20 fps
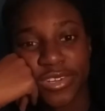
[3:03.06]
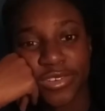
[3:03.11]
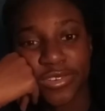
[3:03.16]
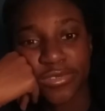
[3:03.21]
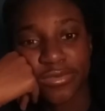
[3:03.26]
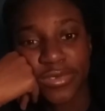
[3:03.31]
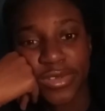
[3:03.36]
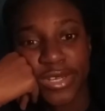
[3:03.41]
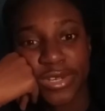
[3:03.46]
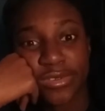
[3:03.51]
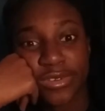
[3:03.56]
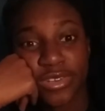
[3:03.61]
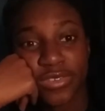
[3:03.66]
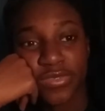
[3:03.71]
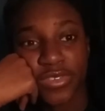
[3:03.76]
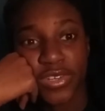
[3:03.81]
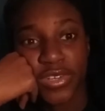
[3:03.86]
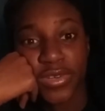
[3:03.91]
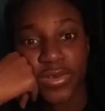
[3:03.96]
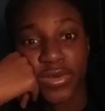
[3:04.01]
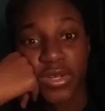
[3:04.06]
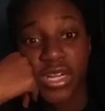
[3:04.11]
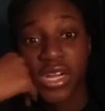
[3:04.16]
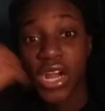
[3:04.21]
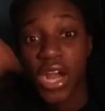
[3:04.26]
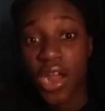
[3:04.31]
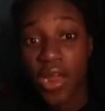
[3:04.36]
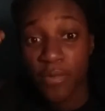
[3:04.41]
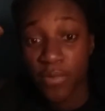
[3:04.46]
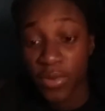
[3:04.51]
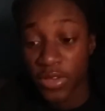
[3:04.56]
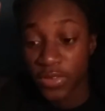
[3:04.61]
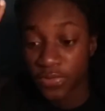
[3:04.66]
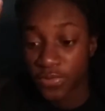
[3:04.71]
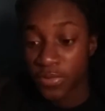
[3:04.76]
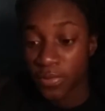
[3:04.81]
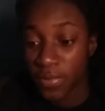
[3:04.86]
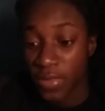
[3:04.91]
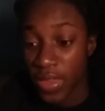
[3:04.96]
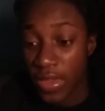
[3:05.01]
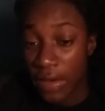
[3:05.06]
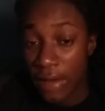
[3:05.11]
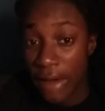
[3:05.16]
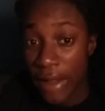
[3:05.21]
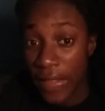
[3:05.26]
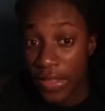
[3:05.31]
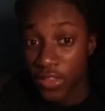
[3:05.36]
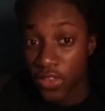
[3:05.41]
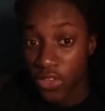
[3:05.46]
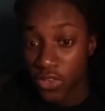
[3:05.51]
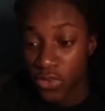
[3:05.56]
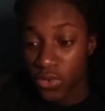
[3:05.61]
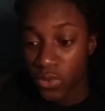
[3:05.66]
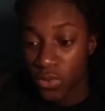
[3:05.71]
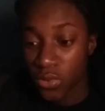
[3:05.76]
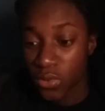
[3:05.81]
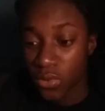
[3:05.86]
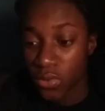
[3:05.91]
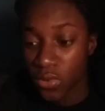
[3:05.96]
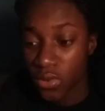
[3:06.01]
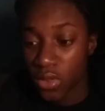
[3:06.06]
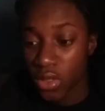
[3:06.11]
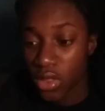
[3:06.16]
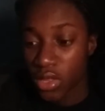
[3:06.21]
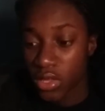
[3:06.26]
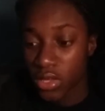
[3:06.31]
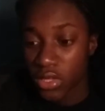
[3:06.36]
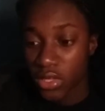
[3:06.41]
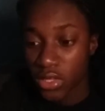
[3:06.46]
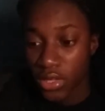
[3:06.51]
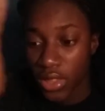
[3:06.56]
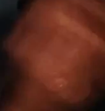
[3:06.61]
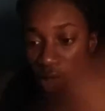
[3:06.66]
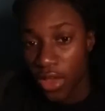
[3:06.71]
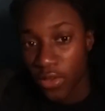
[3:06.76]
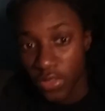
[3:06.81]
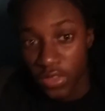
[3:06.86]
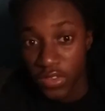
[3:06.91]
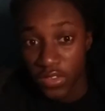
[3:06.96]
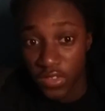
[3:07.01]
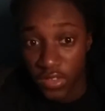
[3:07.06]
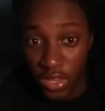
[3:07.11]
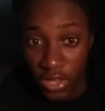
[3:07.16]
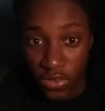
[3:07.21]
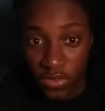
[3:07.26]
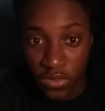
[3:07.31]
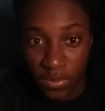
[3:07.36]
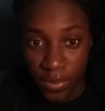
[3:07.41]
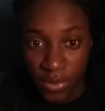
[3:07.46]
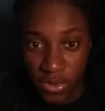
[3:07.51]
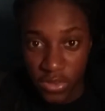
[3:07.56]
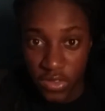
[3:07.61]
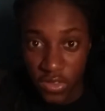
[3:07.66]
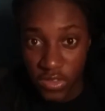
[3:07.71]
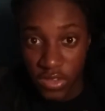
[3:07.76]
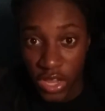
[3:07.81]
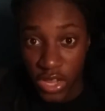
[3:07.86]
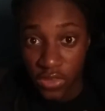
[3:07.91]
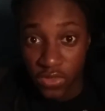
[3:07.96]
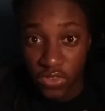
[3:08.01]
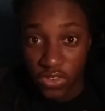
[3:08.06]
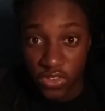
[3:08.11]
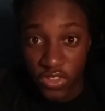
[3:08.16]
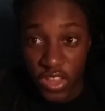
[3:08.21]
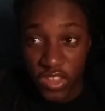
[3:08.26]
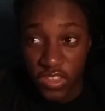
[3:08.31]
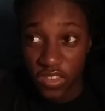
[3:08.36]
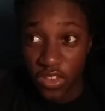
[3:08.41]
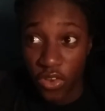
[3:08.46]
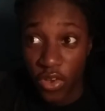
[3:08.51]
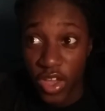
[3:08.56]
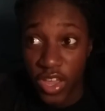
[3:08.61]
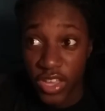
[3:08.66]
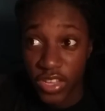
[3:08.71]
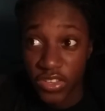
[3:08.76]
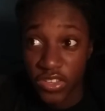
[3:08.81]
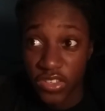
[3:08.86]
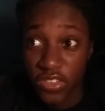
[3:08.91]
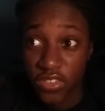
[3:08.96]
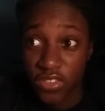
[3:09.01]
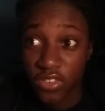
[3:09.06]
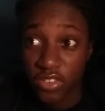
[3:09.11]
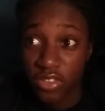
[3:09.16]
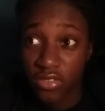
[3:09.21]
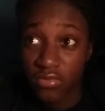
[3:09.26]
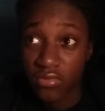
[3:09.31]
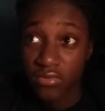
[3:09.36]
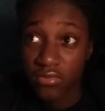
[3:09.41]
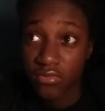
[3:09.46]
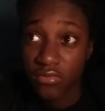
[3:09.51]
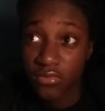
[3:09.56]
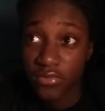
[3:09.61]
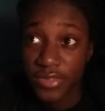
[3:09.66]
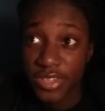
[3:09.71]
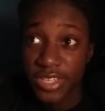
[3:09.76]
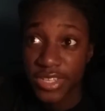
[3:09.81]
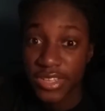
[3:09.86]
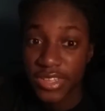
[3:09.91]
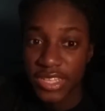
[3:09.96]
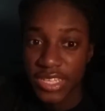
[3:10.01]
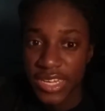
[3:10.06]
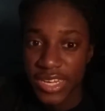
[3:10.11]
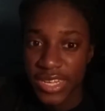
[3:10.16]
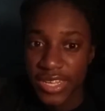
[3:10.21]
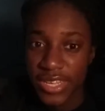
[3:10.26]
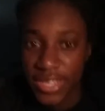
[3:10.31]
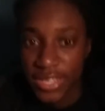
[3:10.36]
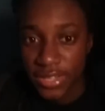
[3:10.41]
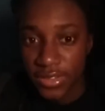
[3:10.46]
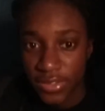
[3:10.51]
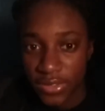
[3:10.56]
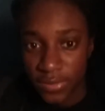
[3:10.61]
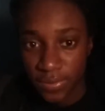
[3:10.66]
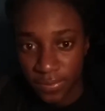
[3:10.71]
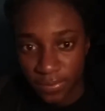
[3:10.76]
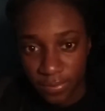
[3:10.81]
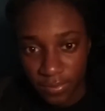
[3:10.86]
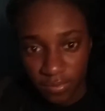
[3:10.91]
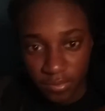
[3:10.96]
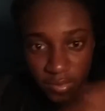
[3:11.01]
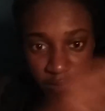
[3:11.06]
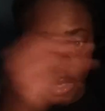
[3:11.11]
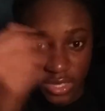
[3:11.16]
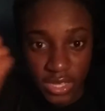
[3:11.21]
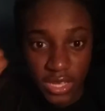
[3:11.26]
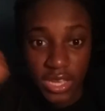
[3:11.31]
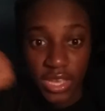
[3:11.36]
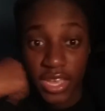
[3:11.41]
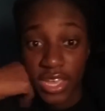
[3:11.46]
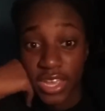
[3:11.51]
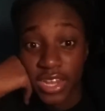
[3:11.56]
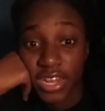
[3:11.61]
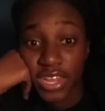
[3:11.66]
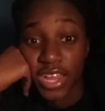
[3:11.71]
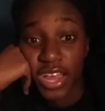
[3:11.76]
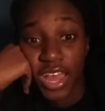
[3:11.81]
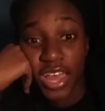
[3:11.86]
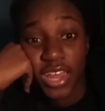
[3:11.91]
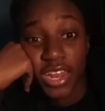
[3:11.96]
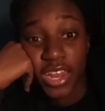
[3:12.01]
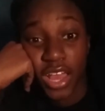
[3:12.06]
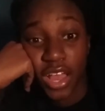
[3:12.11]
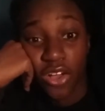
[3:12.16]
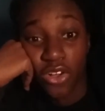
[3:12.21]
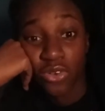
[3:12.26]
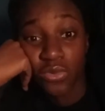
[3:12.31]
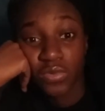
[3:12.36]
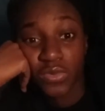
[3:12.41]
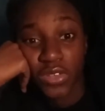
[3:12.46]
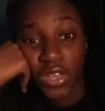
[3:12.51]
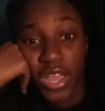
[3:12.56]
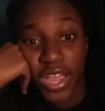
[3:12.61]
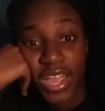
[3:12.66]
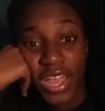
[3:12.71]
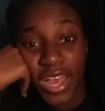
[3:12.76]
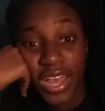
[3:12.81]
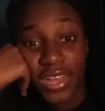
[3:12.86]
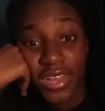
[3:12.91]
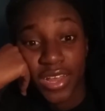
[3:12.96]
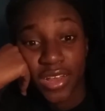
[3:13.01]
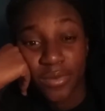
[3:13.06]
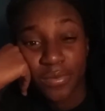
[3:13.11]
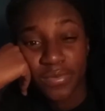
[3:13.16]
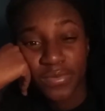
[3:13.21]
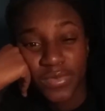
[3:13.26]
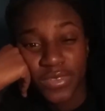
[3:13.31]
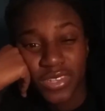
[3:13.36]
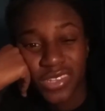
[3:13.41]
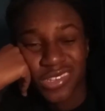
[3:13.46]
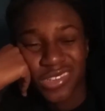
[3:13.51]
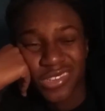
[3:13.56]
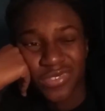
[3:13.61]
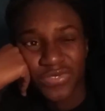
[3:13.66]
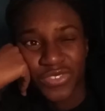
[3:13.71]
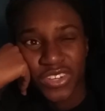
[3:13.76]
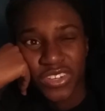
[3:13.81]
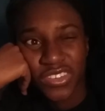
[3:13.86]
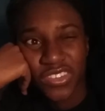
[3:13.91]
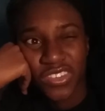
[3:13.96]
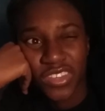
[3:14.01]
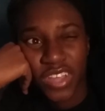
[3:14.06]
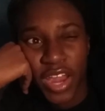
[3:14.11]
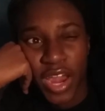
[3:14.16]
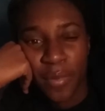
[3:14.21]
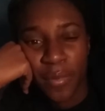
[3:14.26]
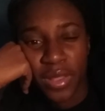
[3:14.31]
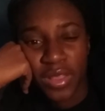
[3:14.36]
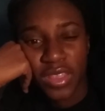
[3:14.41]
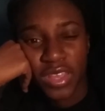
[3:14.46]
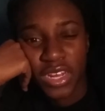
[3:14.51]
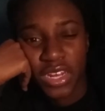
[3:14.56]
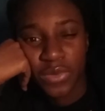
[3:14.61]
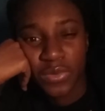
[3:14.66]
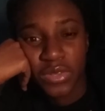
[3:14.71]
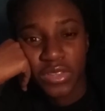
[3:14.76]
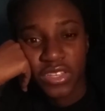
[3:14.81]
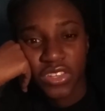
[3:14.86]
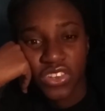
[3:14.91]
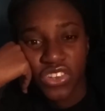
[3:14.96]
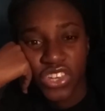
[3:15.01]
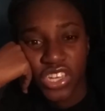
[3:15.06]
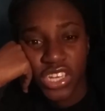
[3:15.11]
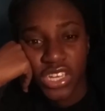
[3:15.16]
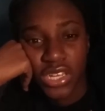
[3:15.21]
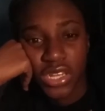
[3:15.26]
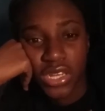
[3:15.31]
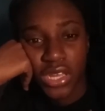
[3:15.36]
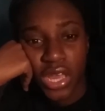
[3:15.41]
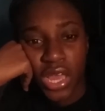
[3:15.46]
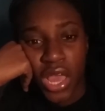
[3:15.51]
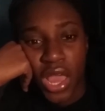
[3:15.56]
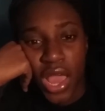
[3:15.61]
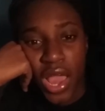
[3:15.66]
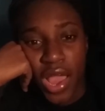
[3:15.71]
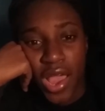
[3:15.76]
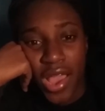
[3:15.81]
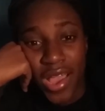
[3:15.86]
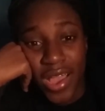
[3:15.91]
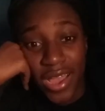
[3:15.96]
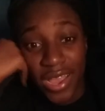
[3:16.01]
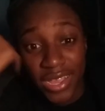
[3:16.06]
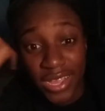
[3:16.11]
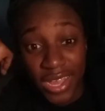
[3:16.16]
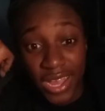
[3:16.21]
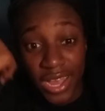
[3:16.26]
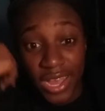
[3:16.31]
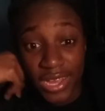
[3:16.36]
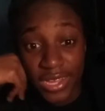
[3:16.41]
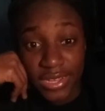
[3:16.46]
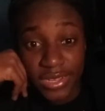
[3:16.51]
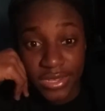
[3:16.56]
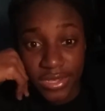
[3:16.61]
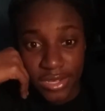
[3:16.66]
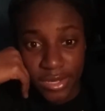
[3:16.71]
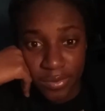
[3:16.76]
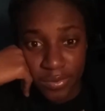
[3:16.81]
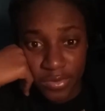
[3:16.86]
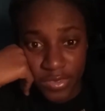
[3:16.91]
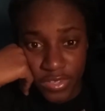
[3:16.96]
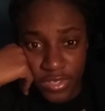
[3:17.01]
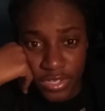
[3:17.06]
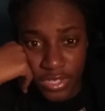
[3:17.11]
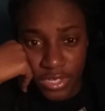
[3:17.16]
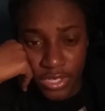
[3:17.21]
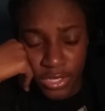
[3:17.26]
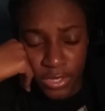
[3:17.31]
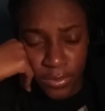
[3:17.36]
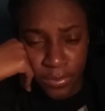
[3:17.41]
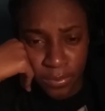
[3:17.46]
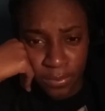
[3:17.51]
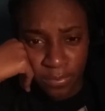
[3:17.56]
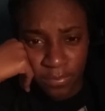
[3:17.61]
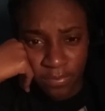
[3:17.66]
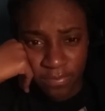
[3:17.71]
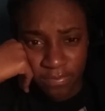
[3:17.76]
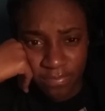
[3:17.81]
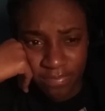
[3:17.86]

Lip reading: know if you know, but from there, I know how the scale's supposed to sound, so that's how I just did it, and it helped. I got up to, the first time I did it with the cheat, I got up to,